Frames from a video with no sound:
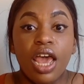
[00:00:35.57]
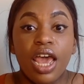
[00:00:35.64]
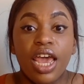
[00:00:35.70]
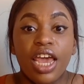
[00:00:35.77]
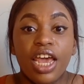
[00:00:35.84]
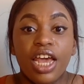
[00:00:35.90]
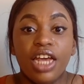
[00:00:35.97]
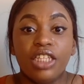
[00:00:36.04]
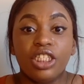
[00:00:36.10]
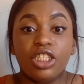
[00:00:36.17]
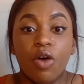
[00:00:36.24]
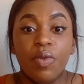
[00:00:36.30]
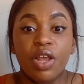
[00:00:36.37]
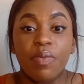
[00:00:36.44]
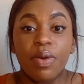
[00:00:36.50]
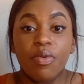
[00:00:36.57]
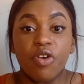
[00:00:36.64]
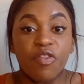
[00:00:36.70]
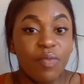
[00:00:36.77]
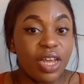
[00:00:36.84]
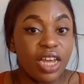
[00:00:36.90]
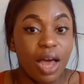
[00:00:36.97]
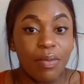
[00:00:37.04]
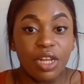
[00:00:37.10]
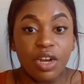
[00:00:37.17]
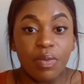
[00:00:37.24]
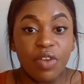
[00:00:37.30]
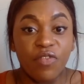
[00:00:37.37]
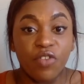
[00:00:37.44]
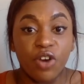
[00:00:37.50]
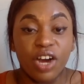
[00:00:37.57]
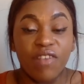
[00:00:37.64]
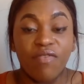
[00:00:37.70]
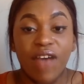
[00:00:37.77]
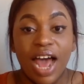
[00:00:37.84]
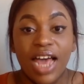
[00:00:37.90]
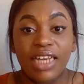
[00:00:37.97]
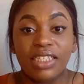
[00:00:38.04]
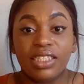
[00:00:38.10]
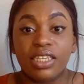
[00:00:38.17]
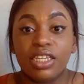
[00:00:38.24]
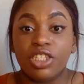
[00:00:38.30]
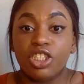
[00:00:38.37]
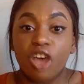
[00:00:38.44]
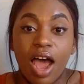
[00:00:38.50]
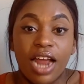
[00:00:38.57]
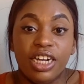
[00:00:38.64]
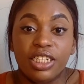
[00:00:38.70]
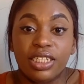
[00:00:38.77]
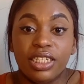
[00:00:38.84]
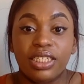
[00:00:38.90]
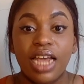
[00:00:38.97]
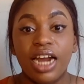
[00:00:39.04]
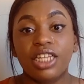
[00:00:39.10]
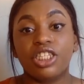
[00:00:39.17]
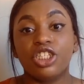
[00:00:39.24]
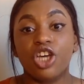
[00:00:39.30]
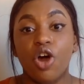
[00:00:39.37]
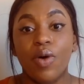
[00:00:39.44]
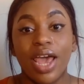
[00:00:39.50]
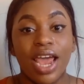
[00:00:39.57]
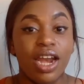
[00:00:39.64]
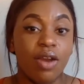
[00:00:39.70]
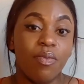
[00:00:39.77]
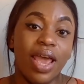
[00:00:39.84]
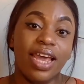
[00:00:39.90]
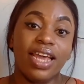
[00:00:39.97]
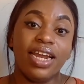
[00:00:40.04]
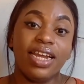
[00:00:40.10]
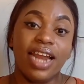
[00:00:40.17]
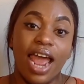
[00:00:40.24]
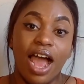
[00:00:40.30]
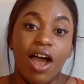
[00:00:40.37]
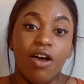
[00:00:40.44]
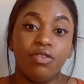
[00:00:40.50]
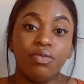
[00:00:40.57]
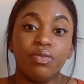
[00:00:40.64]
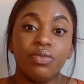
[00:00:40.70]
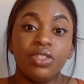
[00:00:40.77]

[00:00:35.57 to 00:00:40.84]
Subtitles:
and so many people have been coming to me for advice, so I just decided to go ahead and make it now.